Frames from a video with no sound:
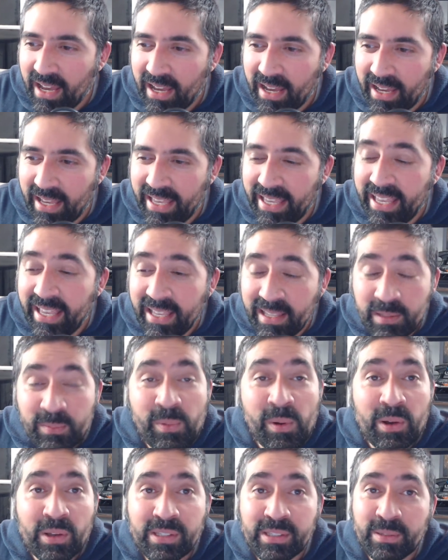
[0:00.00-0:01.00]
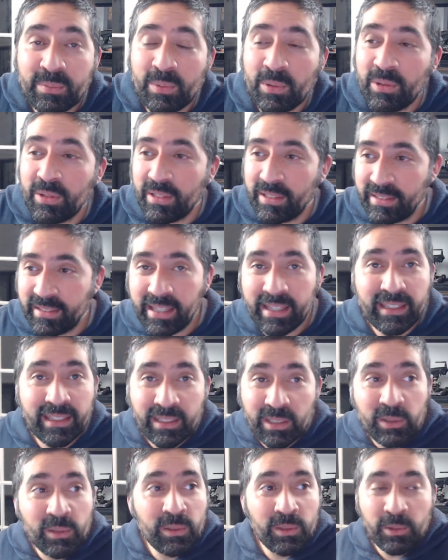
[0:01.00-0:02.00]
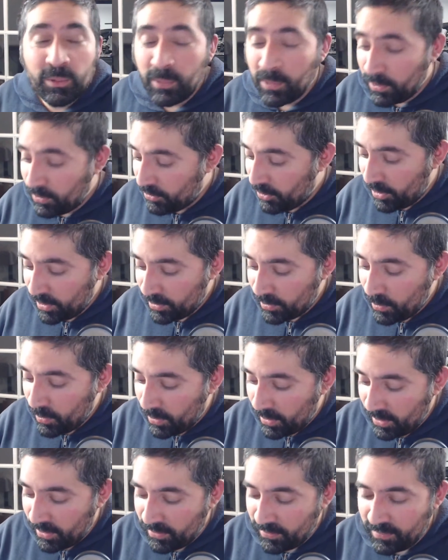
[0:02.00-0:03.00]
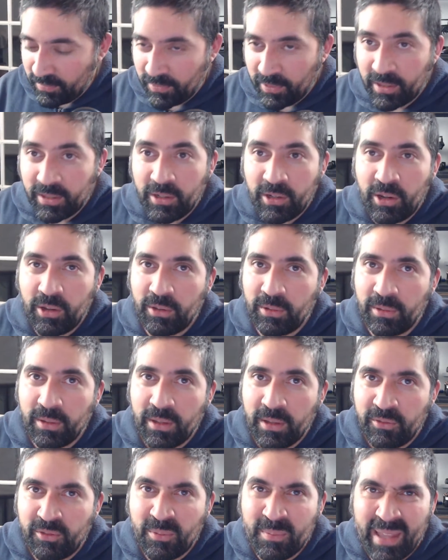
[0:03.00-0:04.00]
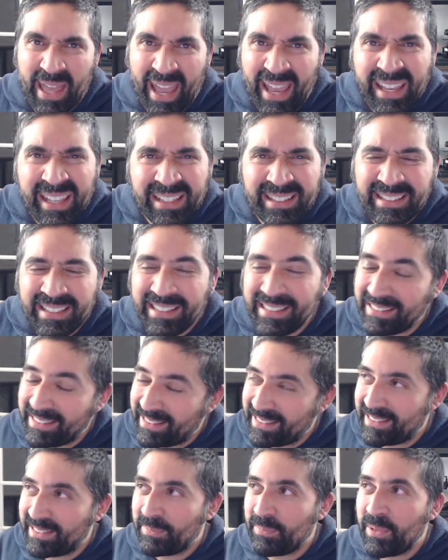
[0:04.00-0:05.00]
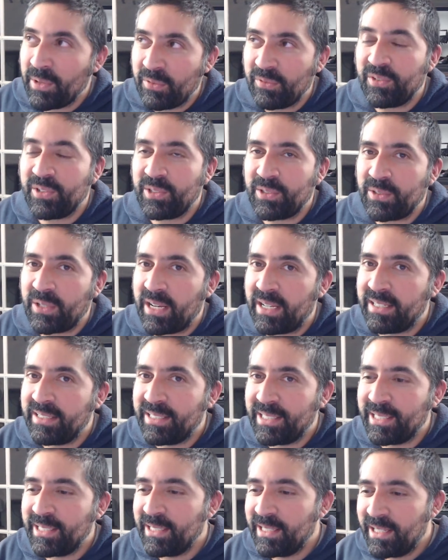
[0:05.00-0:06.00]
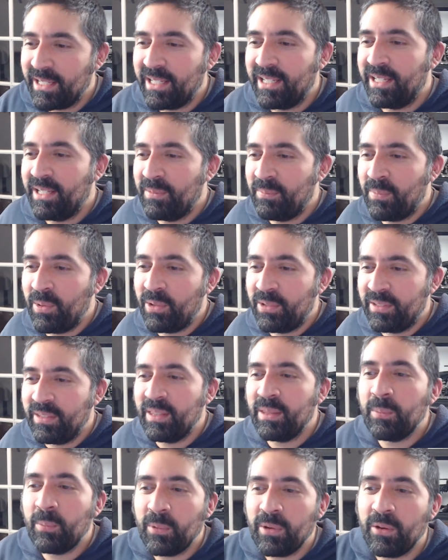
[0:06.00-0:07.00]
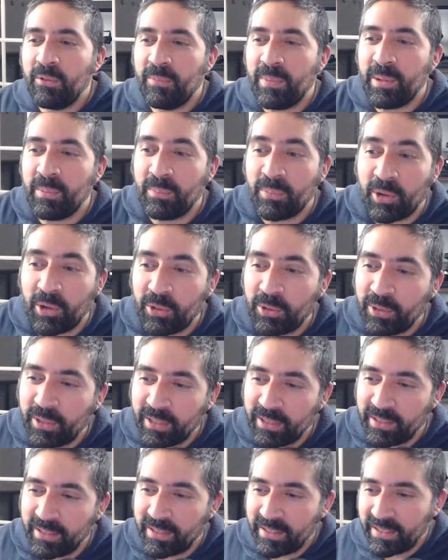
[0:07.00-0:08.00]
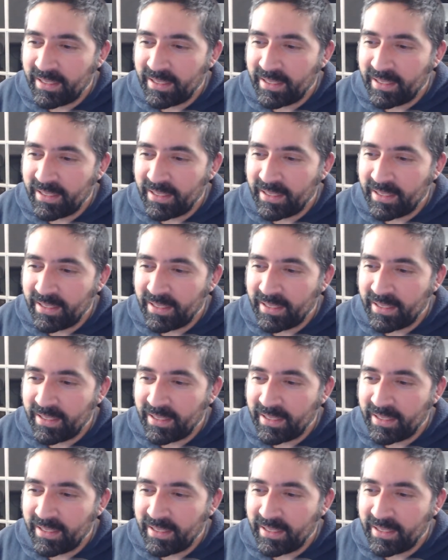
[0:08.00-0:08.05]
It is possible. You will find quite, I don't know, from the 80s is a bit of a stretch. Most of them would have been broken.